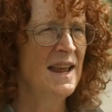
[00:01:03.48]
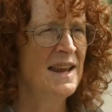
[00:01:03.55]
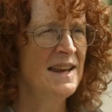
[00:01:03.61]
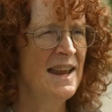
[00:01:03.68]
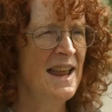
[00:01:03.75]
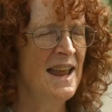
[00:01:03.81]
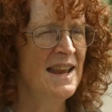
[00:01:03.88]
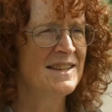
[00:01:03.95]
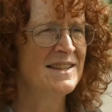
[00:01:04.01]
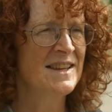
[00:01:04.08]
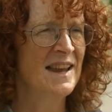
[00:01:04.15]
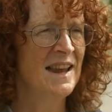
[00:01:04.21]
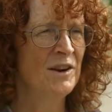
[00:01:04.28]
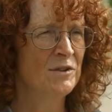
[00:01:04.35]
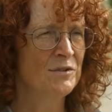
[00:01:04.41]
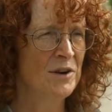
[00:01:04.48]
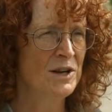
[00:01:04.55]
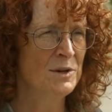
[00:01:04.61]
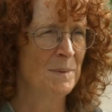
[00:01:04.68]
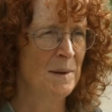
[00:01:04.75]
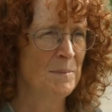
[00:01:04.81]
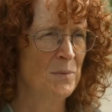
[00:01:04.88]
It is
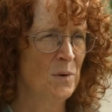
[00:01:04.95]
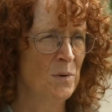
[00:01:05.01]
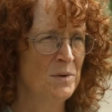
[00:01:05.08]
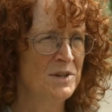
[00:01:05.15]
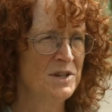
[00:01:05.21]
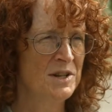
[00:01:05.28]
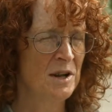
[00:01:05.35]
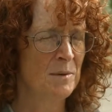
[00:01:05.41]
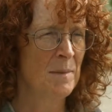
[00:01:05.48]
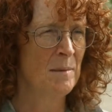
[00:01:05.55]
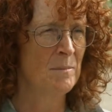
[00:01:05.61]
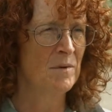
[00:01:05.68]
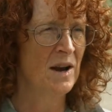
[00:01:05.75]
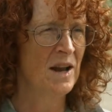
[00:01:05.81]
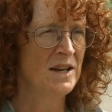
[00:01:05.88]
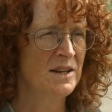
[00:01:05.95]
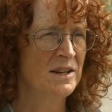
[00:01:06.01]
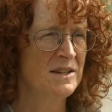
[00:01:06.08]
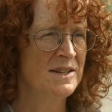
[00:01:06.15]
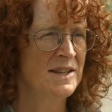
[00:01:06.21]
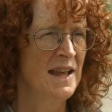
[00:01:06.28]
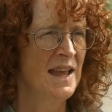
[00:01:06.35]
incredibly important to commemorate
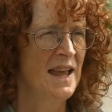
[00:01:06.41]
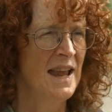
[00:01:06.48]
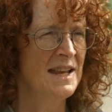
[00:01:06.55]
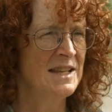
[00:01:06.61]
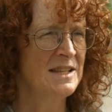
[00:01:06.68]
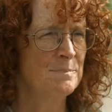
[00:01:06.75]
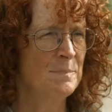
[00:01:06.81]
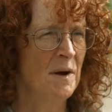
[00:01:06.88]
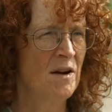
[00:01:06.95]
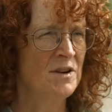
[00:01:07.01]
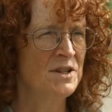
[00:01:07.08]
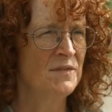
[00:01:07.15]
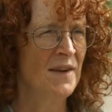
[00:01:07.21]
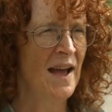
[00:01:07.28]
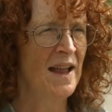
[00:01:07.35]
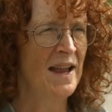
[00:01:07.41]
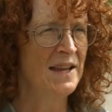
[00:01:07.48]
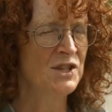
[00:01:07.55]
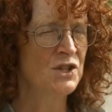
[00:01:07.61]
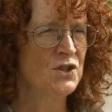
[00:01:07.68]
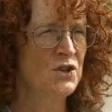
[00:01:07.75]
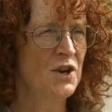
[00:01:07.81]
because it's part of our
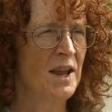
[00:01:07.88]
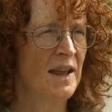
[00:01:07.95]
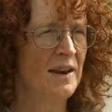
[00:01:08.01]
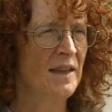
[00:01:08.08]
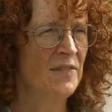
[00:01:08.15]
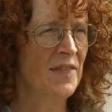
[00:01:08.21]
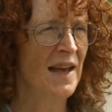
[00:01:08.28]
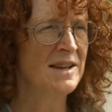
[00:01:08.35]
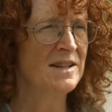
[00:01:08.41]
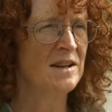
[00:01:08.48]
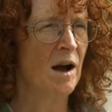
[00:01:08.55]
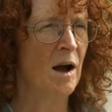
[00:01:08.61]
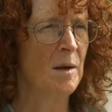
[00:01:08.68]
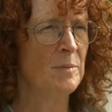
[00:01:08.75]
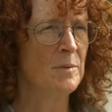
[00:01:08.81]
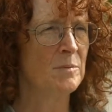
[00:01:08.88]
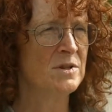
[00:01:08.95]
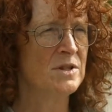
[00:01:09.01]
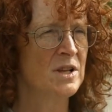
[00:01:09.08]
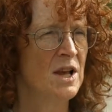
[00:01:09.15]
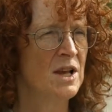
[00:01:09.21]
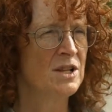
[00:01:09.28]
history, and at that time there
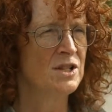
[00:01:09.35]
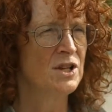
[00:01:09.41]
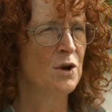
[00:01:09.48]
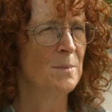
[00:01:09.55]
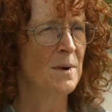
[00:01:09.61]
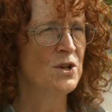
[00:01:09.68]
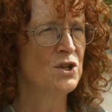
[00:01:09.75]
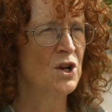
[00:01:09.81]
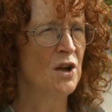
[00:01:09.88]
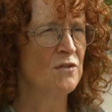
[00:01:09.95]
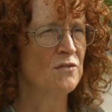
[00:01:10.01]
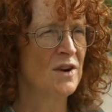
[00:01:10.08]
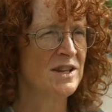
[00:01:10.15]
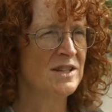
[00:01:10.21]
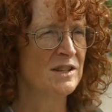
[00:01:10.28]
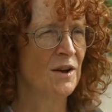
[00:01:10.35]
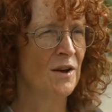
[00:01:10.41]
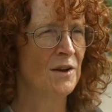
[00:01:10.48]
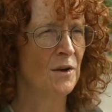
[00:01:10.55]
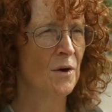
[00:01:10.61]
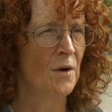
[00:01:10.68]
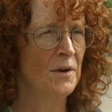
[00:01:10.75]
was so much unrest
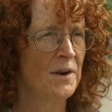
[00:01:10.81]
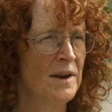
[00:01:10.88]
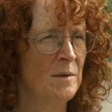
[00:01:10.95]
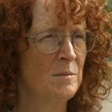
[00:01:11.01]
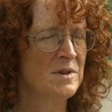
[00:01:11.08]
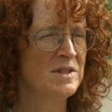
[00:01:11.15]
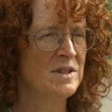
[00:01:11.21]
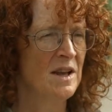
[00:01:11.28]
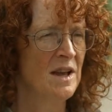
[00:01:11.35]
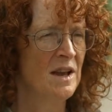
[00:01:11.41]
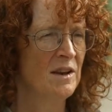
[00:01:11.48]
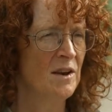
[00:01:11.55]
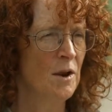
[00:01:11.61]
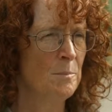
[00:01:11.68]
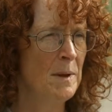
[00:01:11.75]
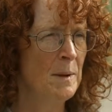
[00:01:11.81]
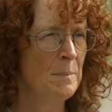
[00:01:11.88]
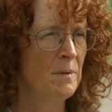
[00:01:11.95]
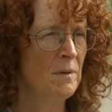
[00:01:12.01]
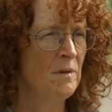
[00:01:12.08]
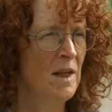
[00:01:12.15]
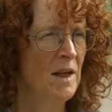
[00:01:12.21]
going on, and it was, you know,
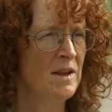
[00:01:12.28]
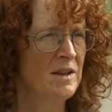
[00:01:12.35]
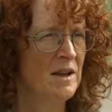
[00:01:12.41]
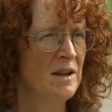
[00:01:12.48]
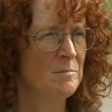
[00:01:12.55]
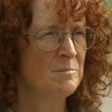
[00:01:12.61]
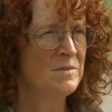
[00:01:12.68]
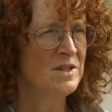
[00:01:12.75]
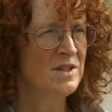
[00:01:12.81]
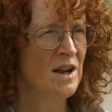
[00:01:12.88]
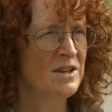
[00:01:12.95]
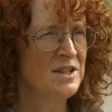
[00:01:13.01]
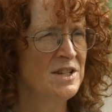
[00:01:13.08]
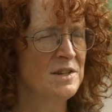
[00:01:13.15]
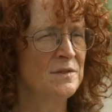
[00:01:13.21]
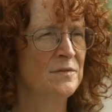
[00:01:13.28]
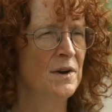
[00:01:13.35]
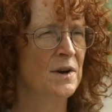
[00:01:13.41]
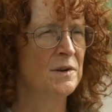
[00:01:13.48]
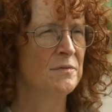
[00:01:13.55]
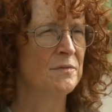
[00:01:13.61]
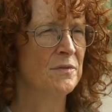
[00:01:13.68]
people starting to fight